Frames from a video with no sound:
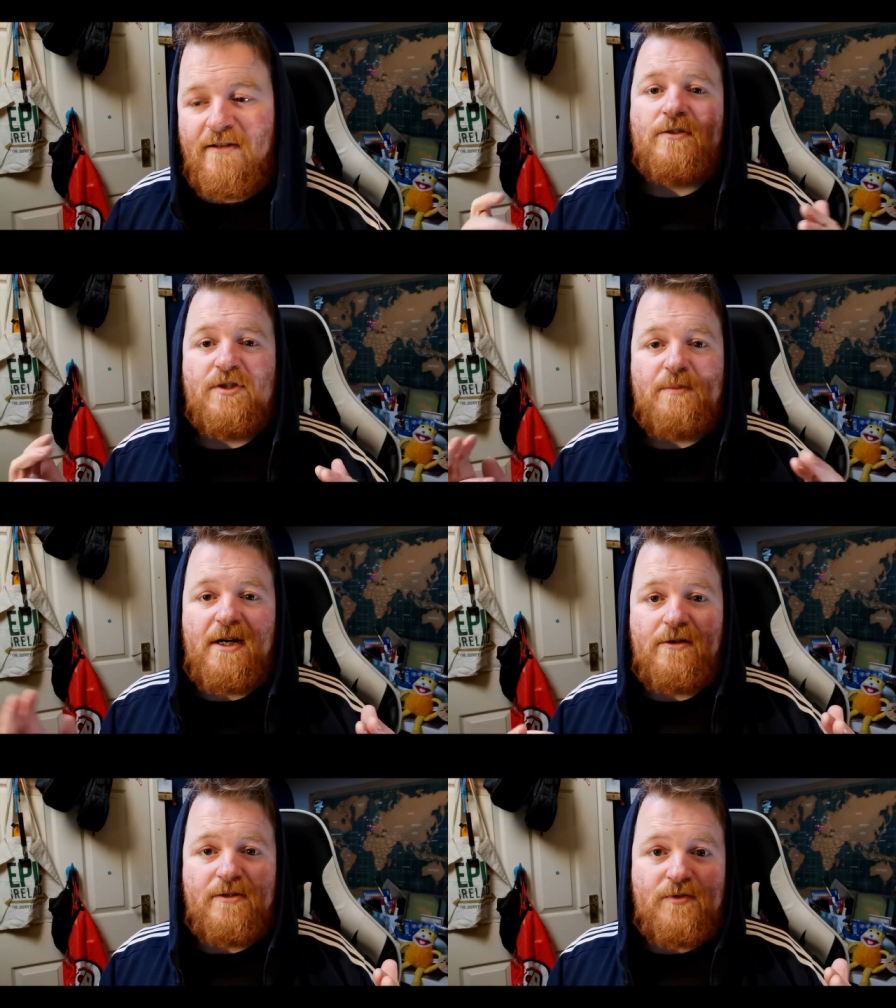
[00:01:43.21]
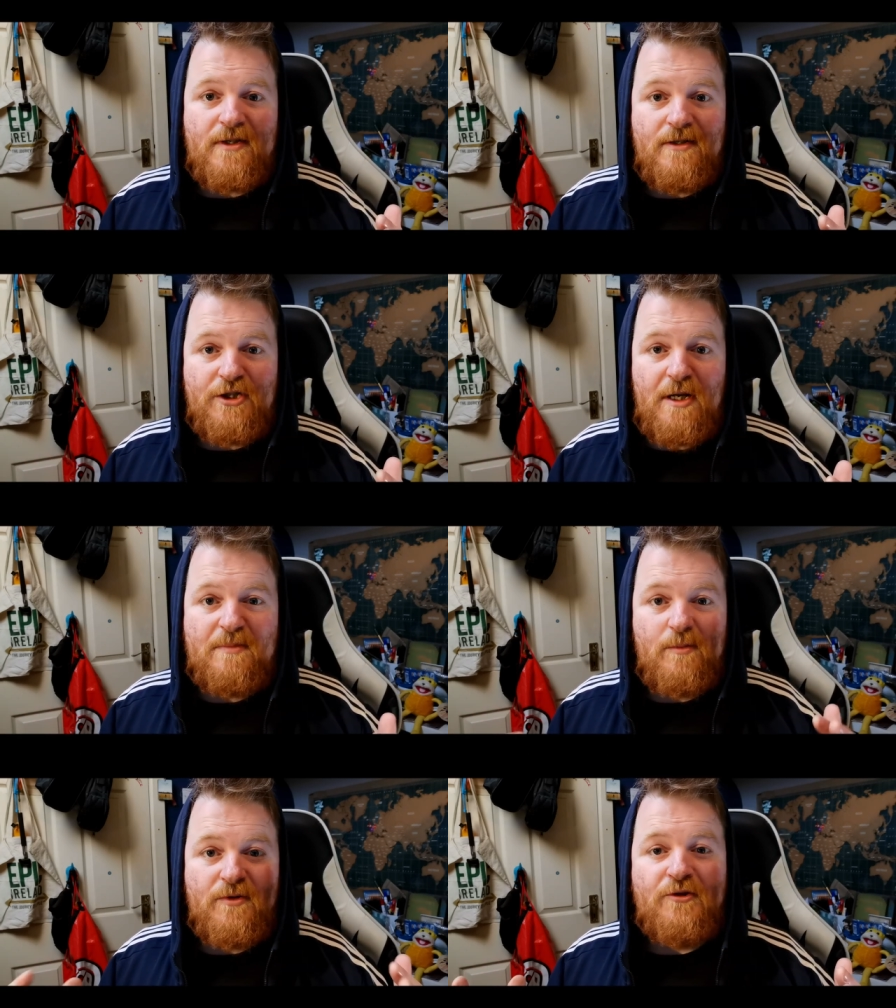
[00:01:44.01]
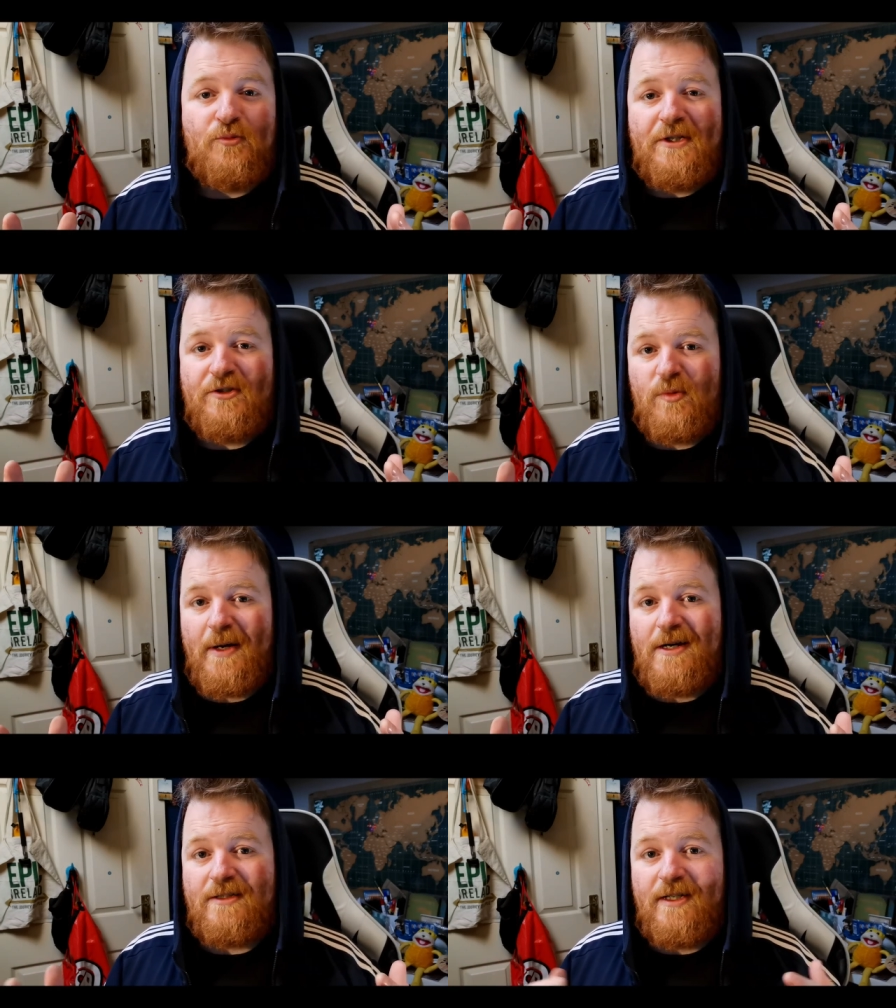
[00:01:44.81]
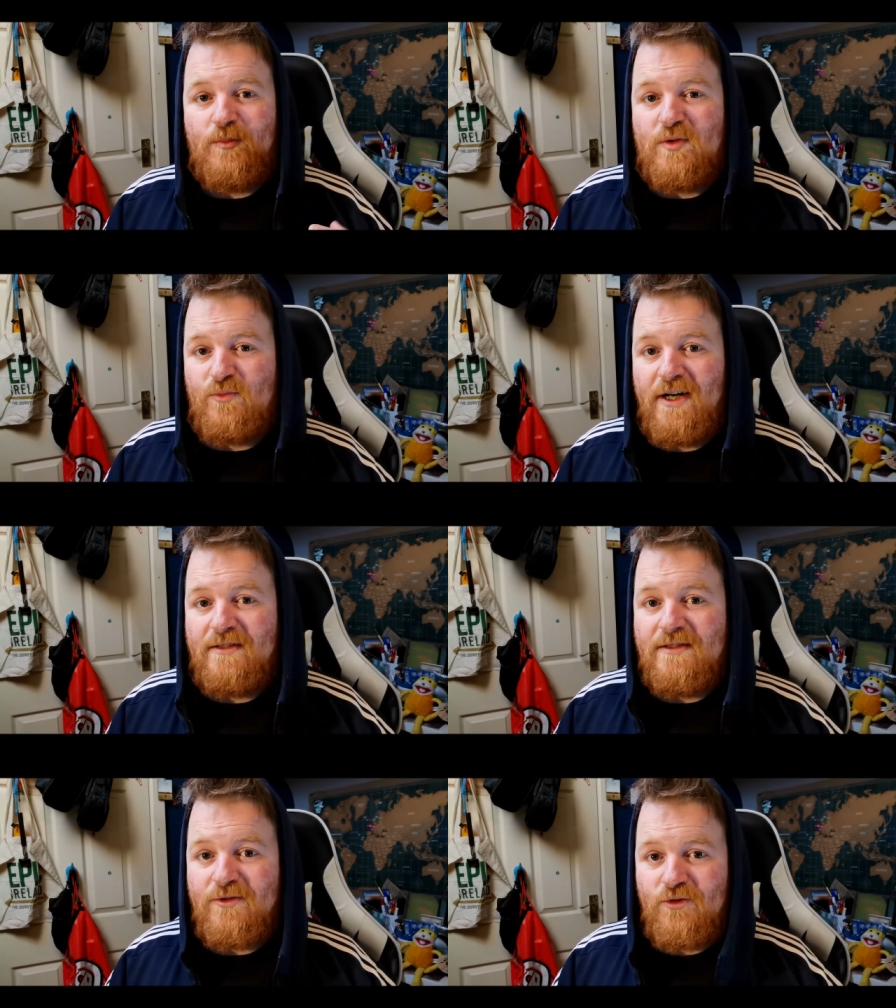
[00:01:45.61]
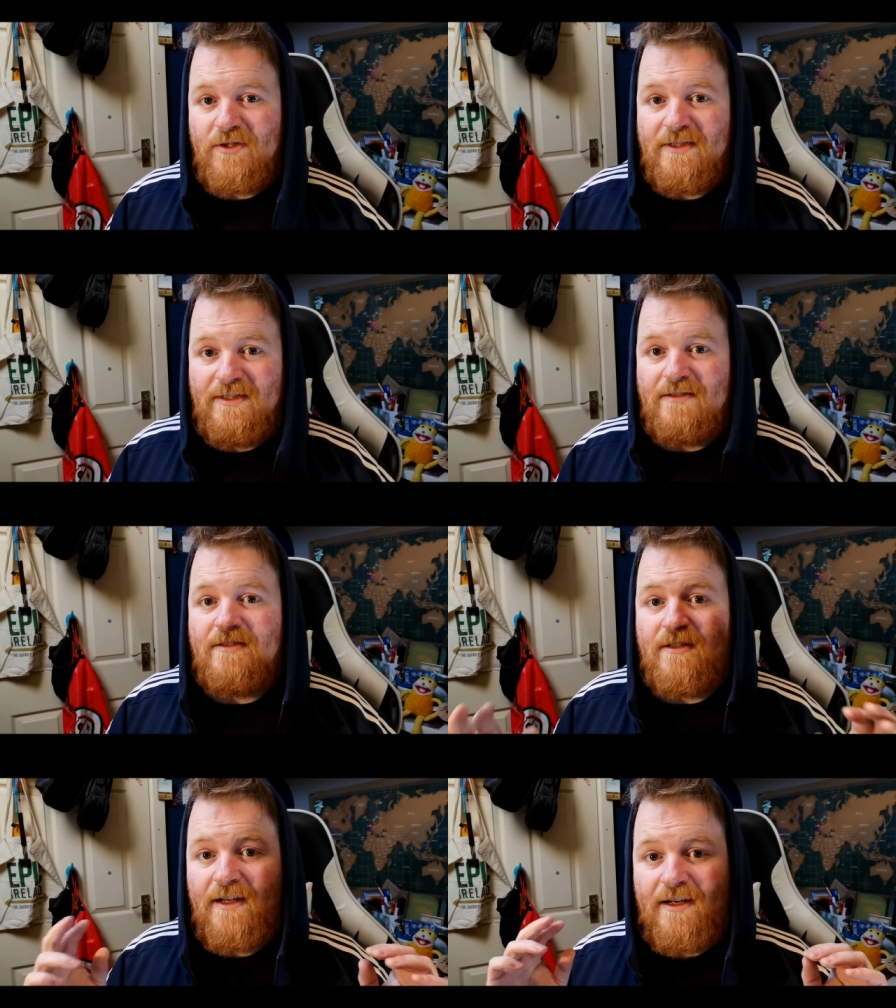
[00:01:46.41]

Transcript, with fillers: So there's markers outside shops about 2 meters apart to help us practice social distancing,